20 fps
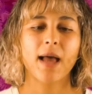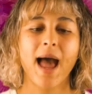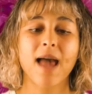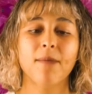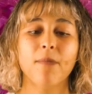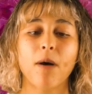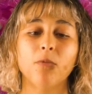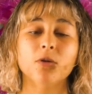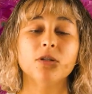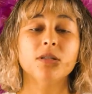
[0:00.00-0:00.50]
I
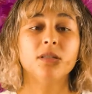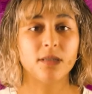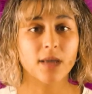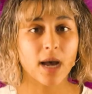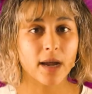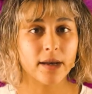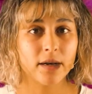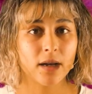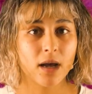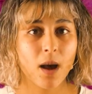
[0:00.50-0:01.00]
am almost
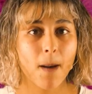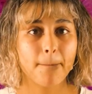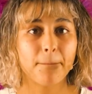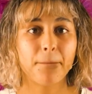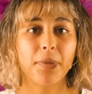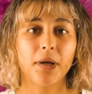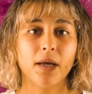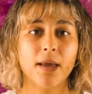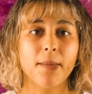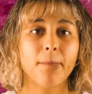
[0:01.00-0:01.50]
done.
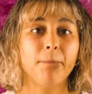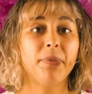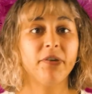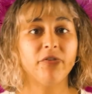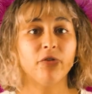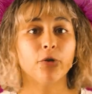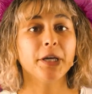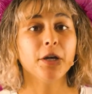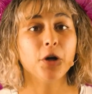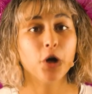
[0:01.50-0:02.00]
But
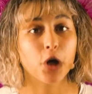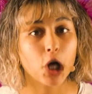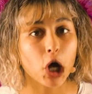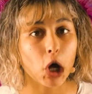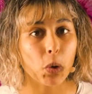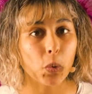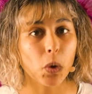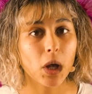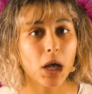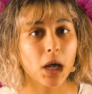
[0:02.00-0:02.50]
before you
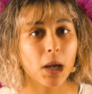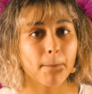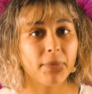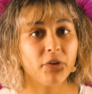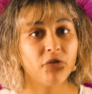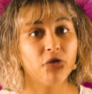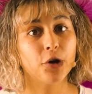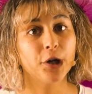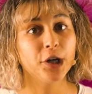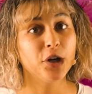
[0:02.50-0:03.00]

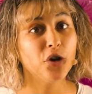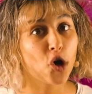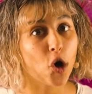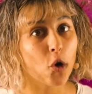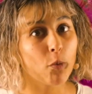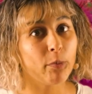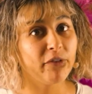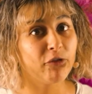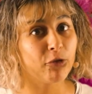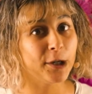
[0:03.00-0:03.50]

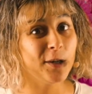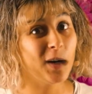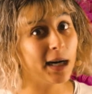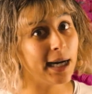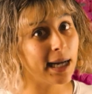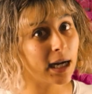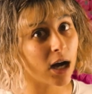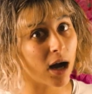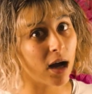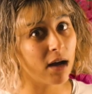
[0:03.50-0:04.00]

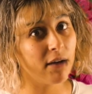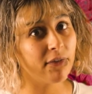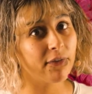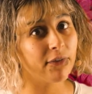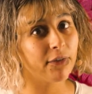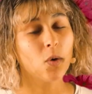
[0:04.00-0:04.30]
click off,